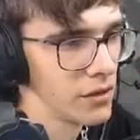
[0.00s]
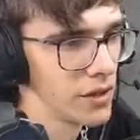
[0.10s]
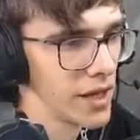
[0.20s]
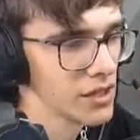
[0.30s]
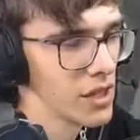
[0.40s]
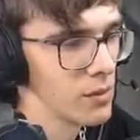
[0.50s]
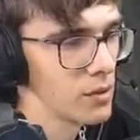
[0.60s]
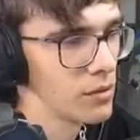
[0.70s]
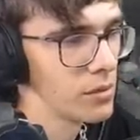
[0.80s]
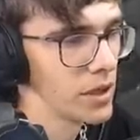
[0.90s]
The next time I
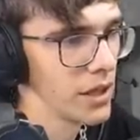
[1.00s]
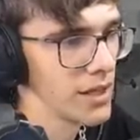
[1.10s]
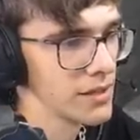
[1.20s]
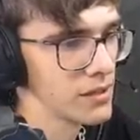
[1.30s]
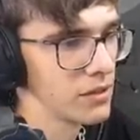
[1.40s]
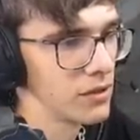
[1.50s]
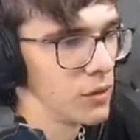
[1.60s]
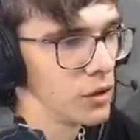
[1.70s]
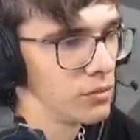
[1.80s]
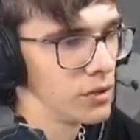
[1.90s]
will buy a headset, it
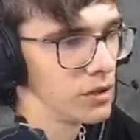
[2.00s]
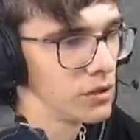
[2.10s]
won't be